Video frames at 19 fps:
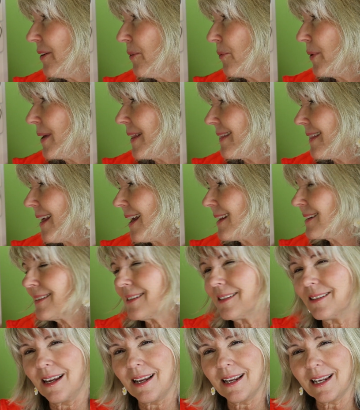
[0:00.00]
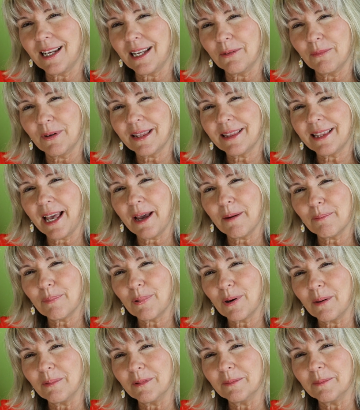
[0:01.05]
with that snake and with that
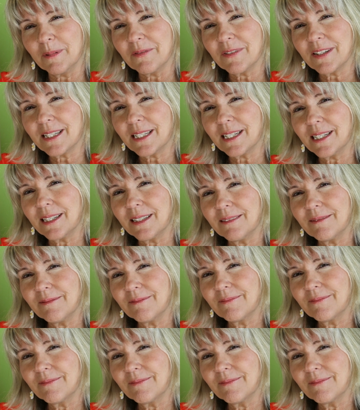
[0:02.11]
problem of sin.